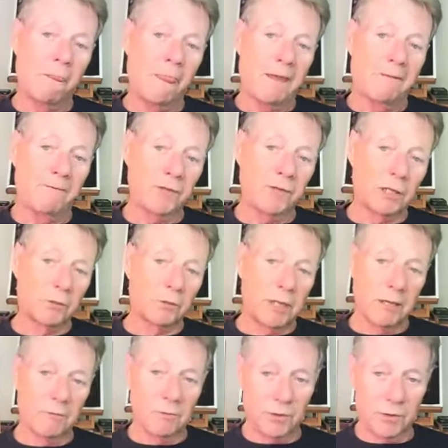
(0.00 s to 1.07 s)
fiddle
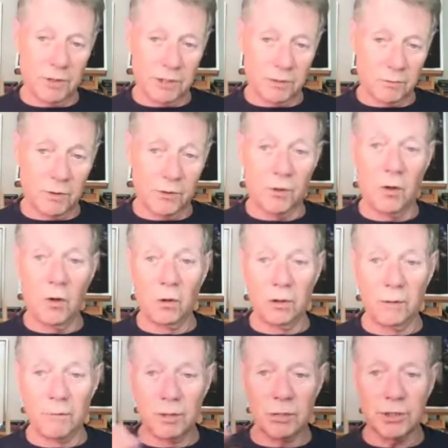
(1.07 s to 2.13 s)
around with the whole
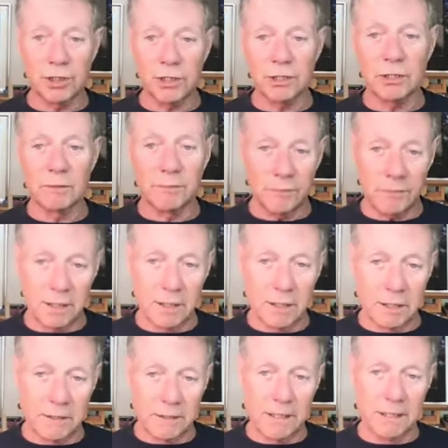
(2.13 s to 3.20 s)
immune system
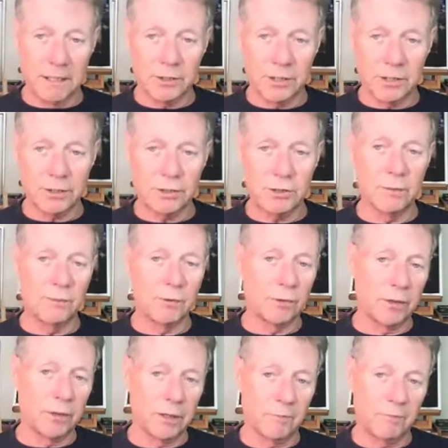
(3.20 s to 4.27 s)
in the test tube or
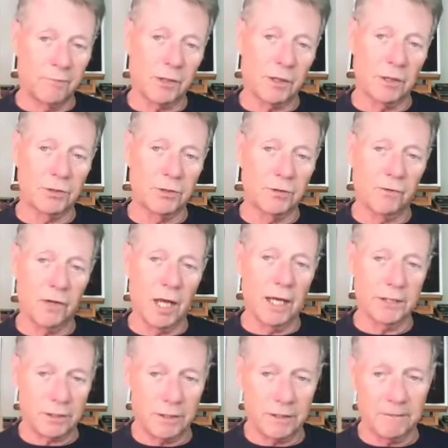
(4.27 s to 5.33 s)
in the culture
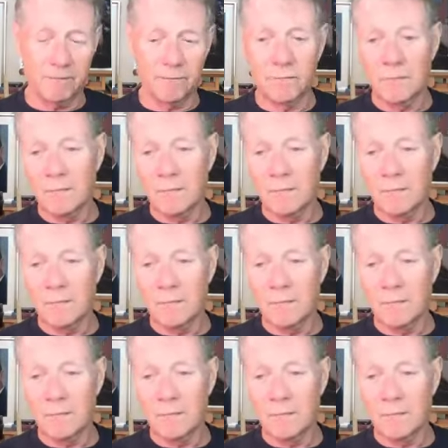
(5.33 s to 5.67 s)
flask, and